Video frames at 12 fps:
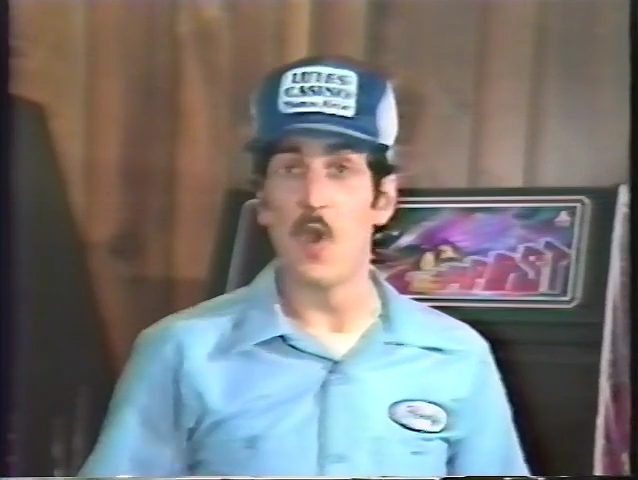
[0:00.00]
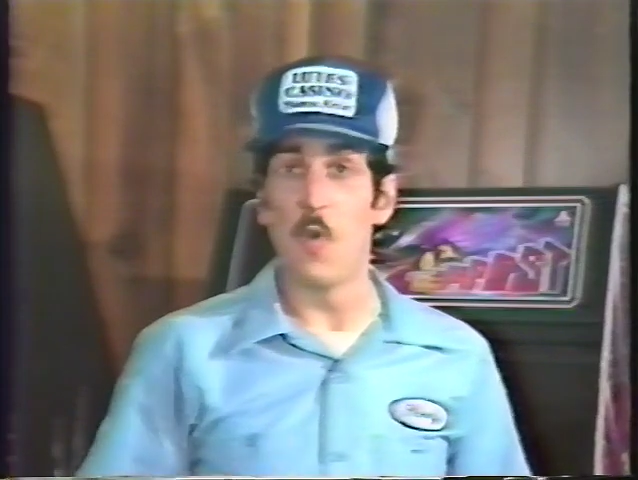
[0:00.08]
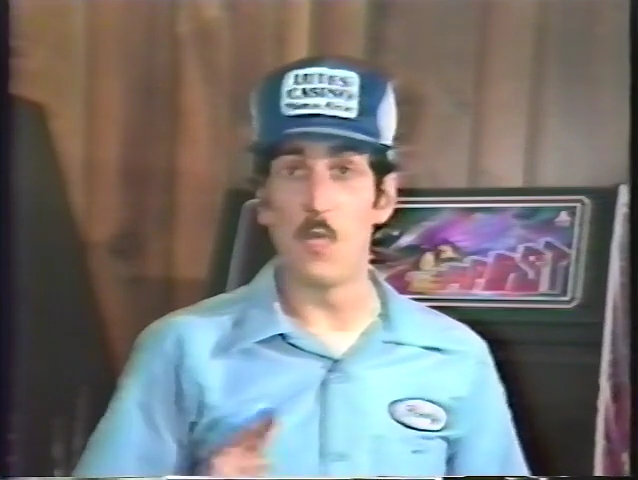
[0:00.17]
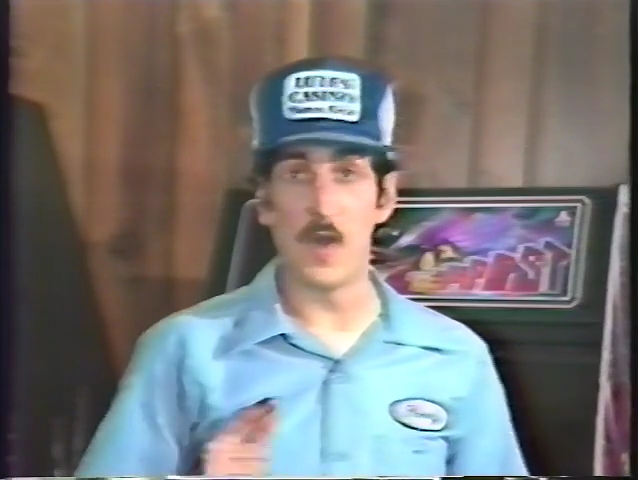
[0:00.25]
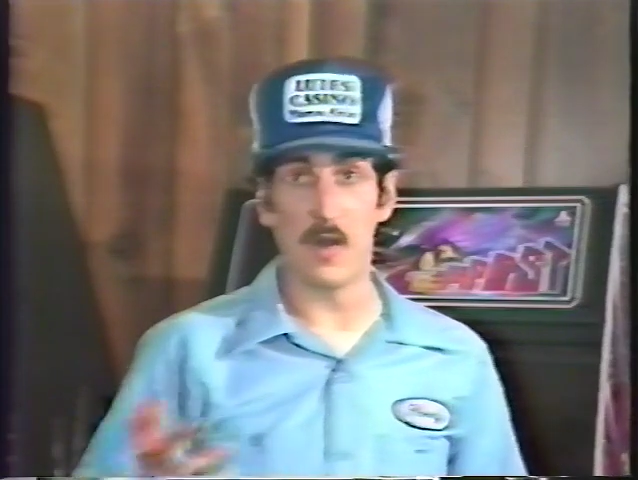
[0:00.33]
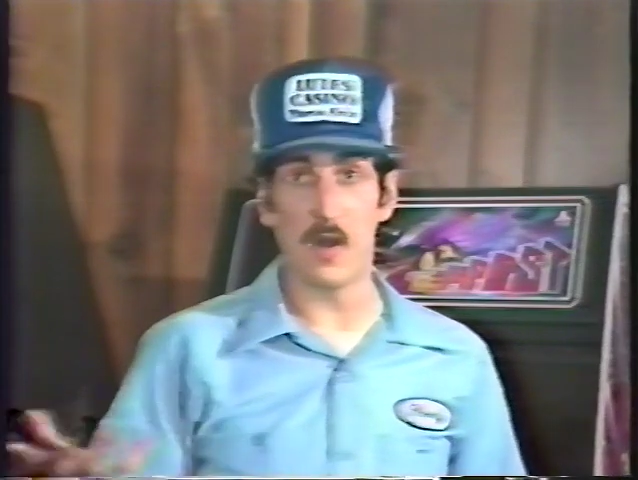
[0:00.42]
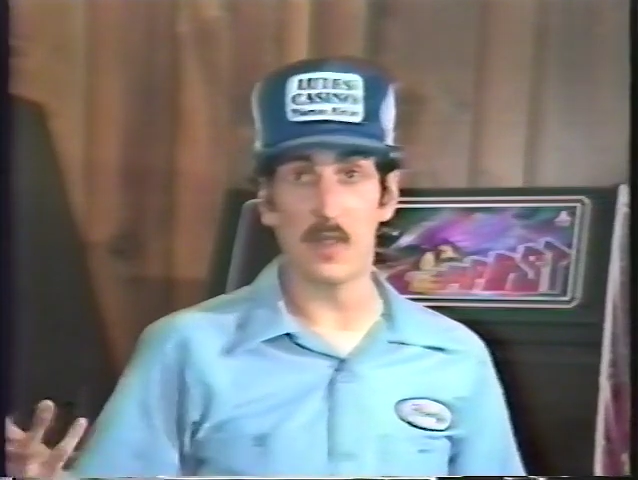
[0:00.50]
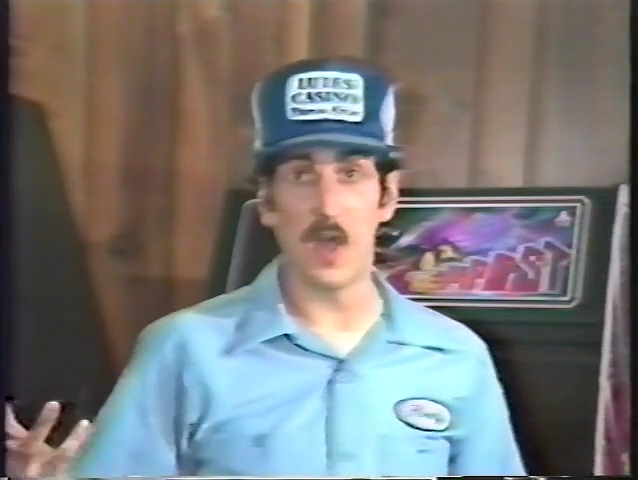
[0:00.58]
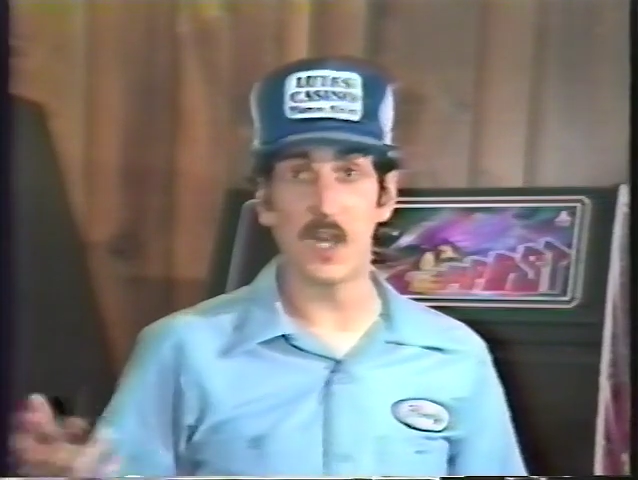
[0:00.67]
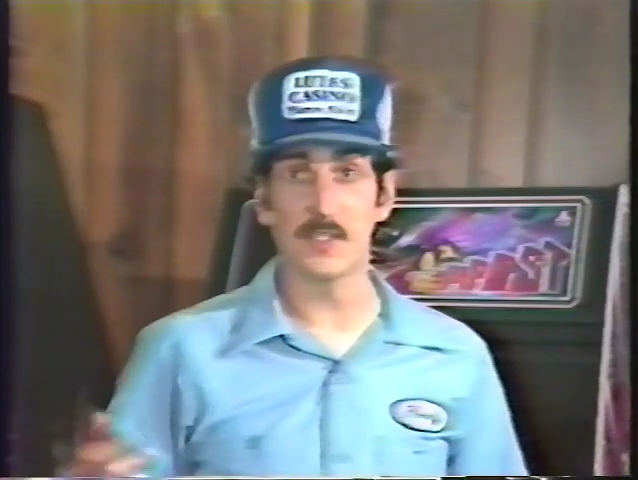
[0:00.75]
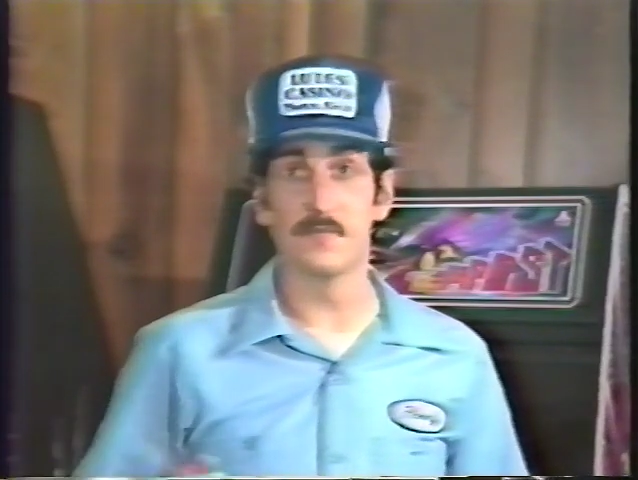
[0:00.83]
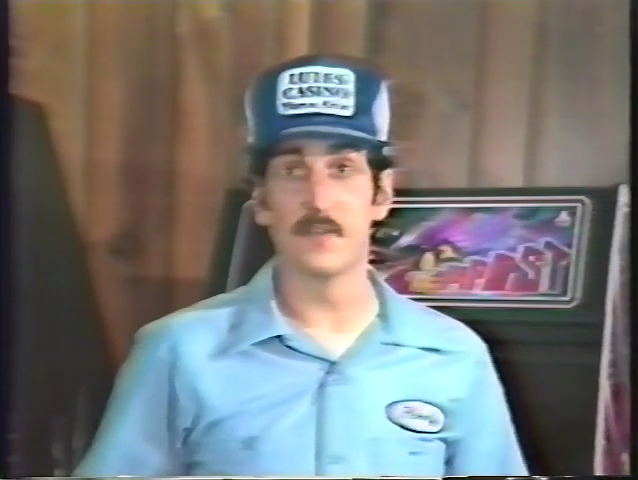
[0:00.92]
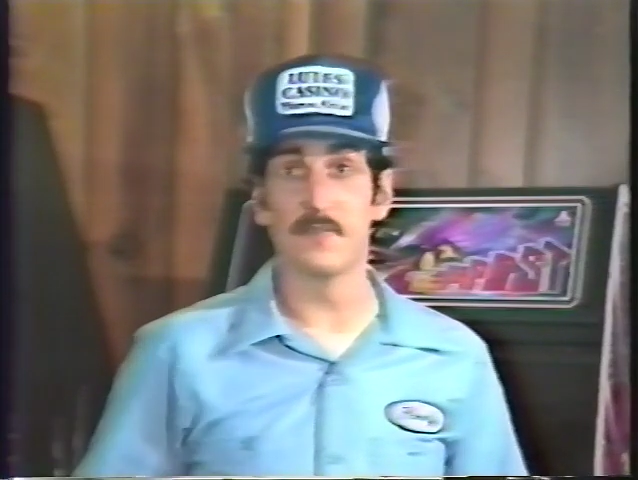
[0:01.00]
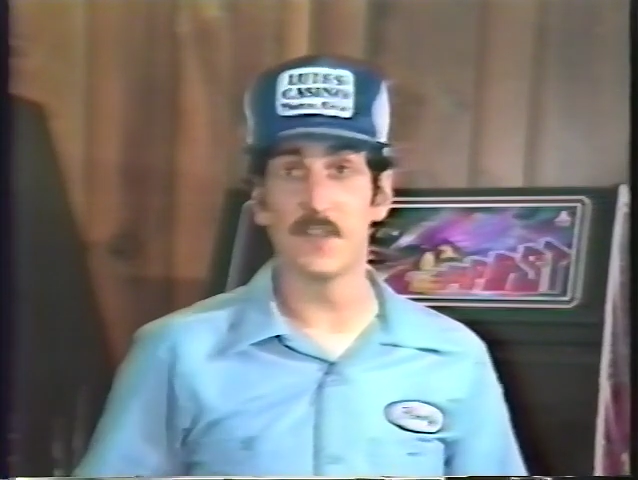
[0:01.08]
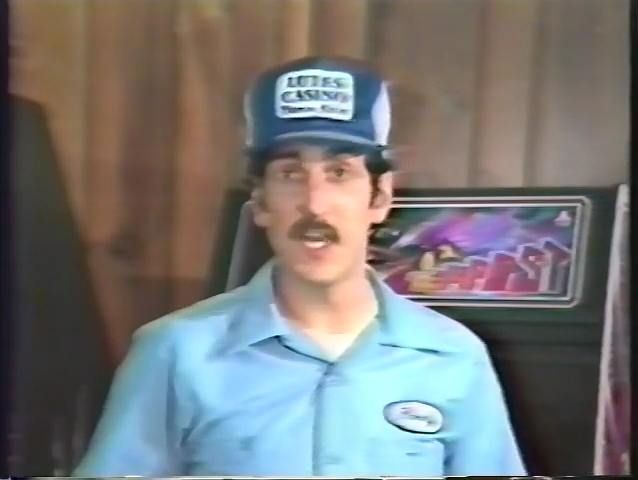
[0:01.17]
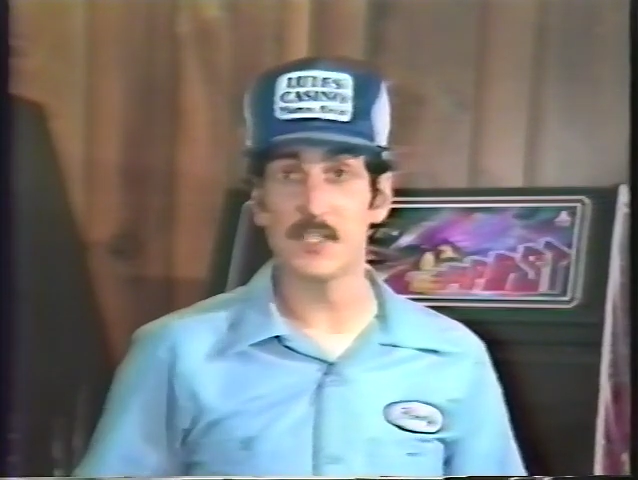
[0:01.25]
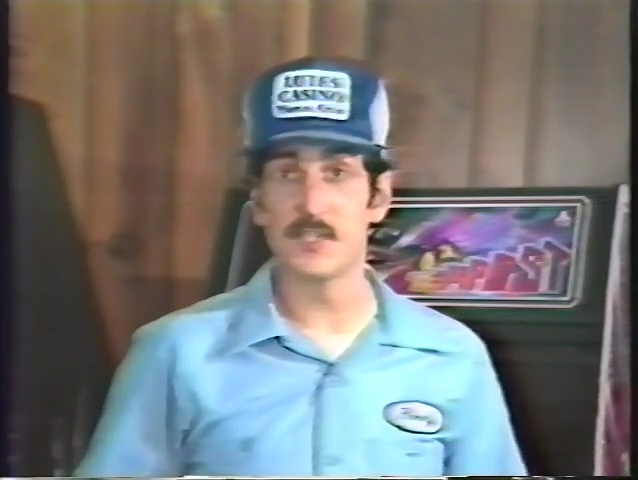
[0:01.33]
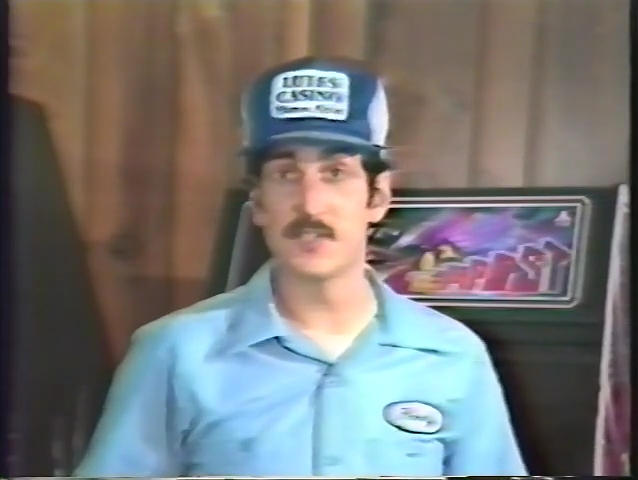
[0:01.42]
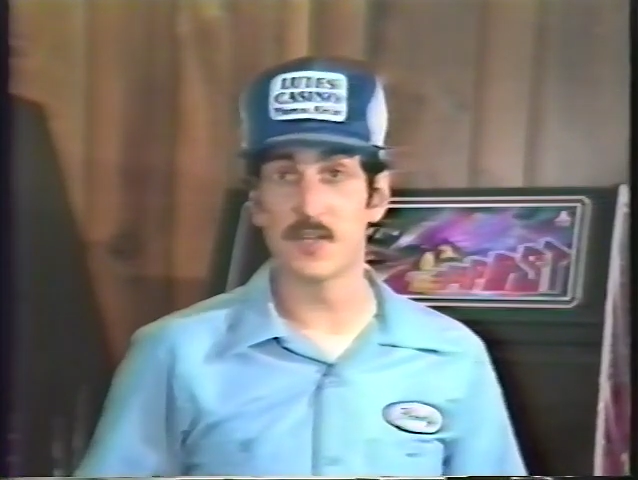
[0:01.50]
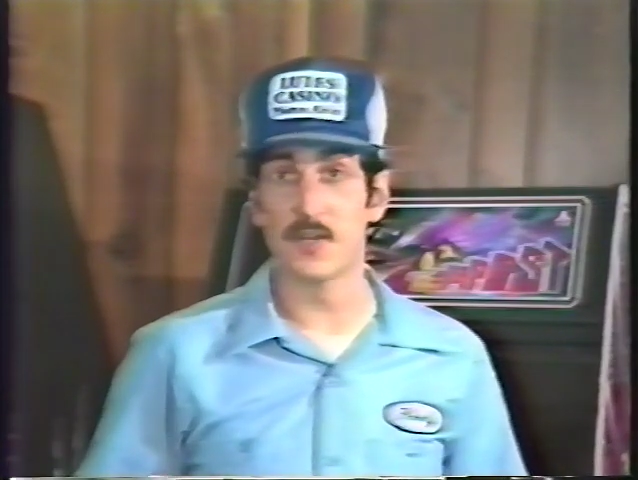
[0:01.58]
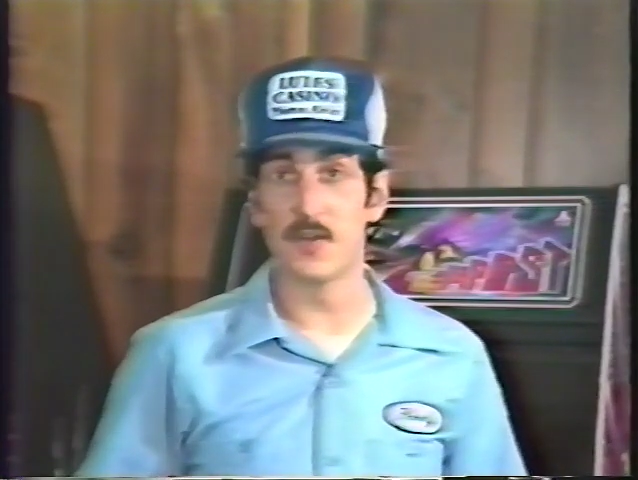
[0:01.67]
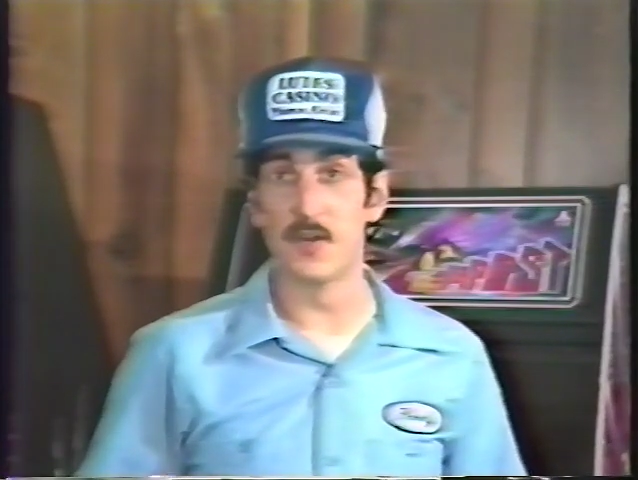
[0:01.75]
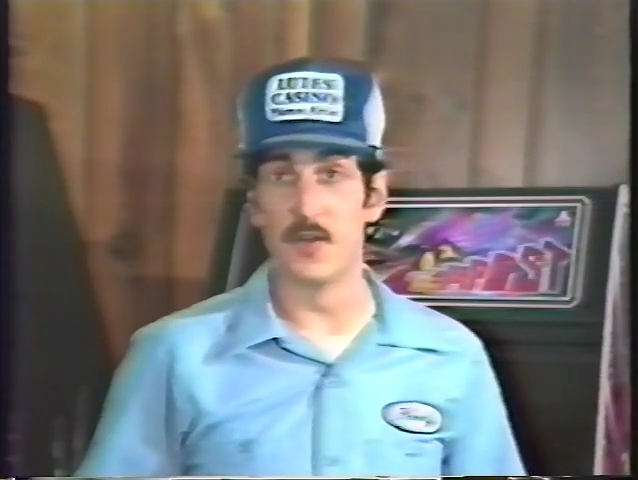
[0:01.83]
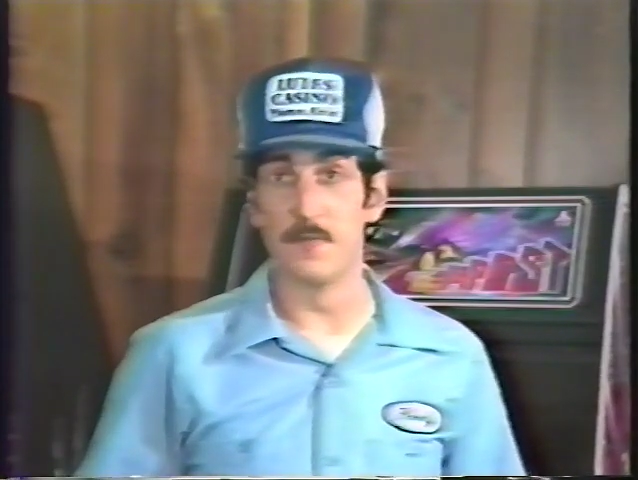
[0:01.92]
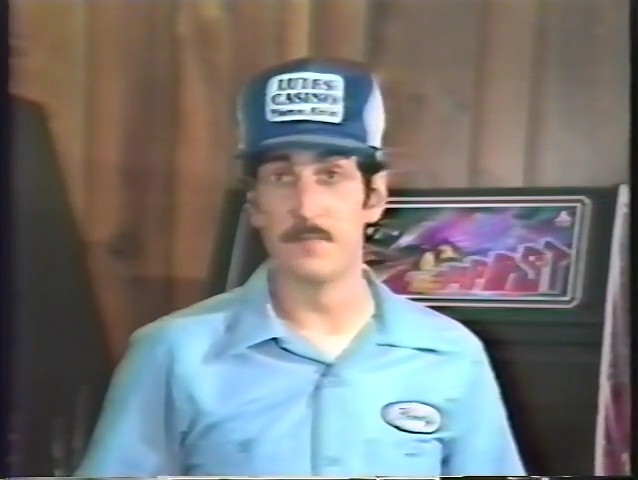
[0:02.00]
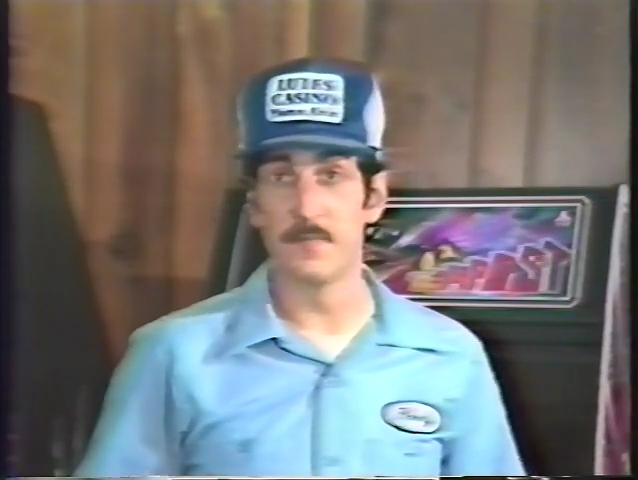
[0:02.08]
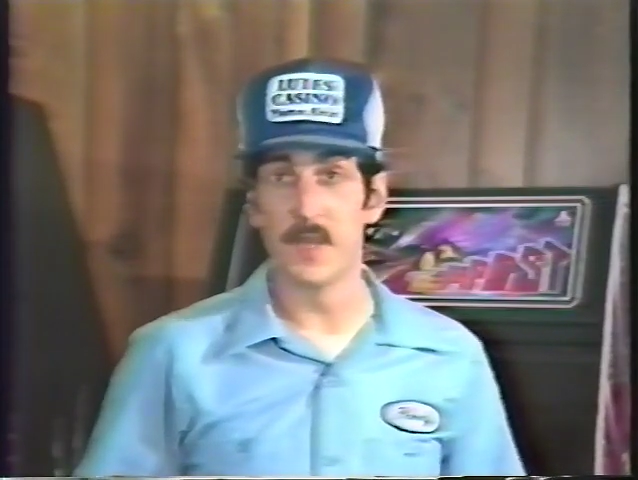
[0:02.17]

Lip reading: where our loss of deflection has occurred.